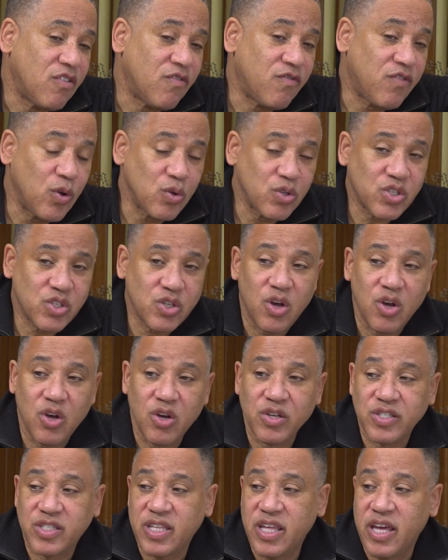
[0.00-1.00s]
folk
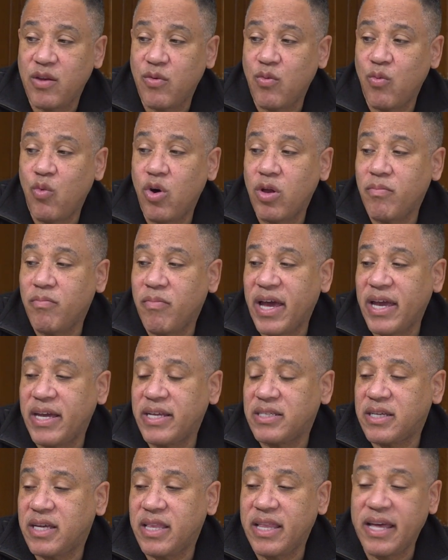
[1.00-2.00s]
songs that one
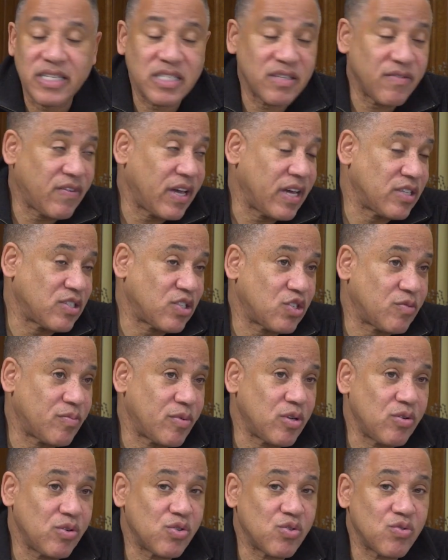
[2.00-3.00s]
might classify as a
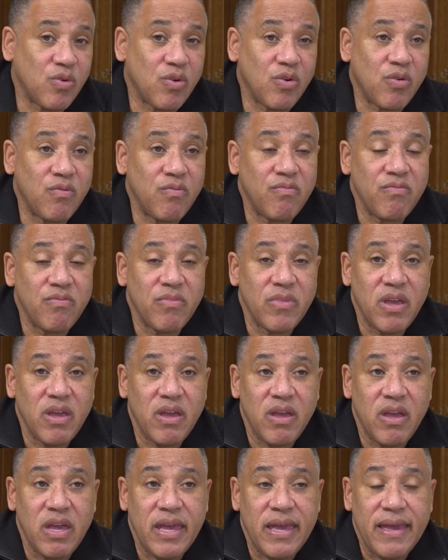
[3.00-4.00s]
spiritual,
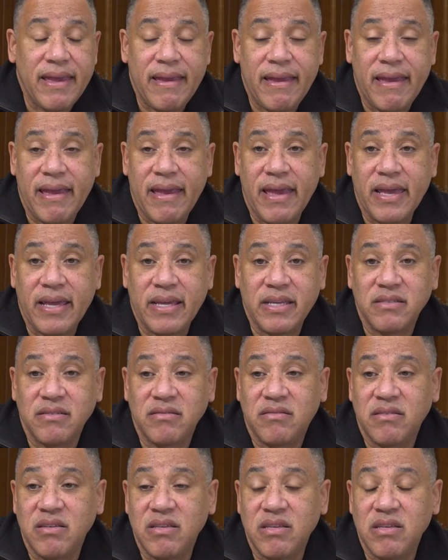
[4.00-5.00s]

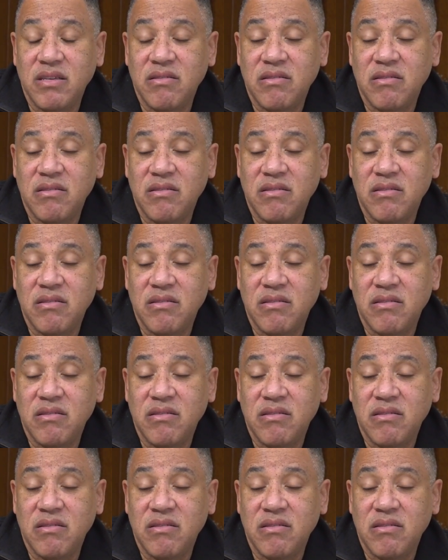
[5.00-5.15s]
and